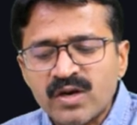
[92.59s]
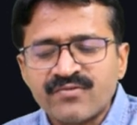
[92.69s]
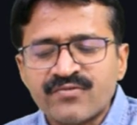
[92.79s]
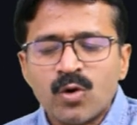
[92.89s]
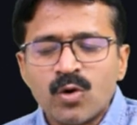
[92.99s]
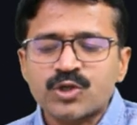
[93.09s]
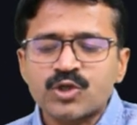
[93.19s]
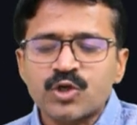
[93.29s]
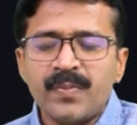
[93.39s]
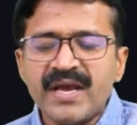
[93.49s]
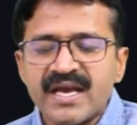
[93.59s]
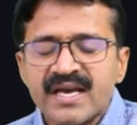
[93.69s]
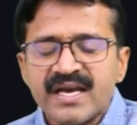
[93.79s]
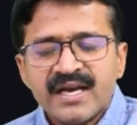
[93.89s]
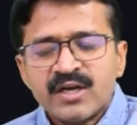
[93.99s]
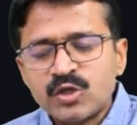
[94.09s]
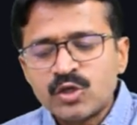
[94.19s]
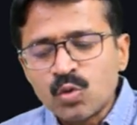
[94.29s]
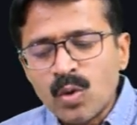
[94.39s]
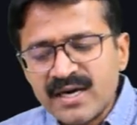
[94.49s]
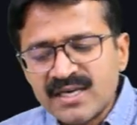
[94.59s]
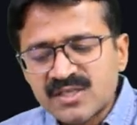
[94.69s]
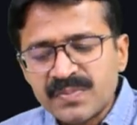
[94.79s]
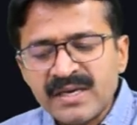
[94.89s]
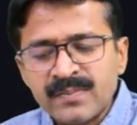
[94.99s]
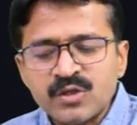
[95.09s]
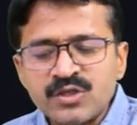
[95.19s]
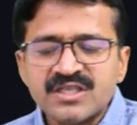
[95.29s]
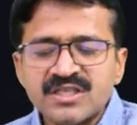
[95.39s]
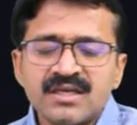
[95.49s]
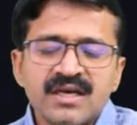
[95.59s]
force should be towards mean position.